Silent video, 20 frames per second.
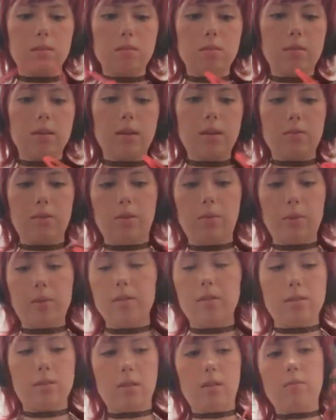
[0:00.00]
I don't know where this
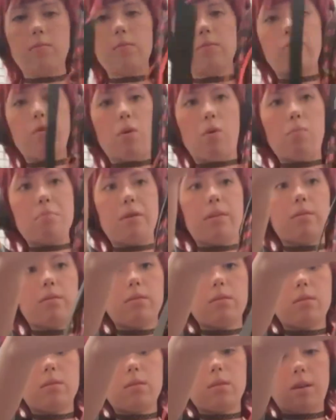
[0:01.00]
is gonna fall, but
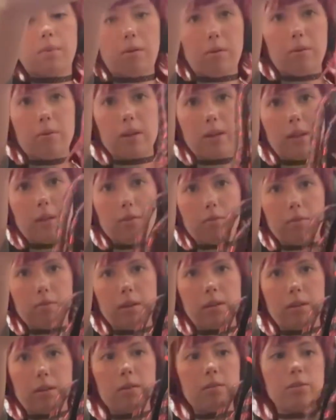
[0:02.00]
I want it like right
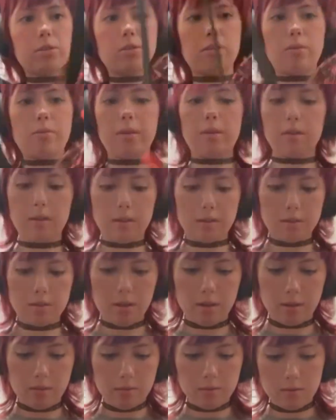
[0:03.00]
there. So I'm gonna like take
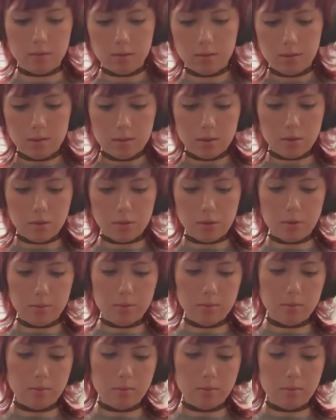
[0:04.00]
it through.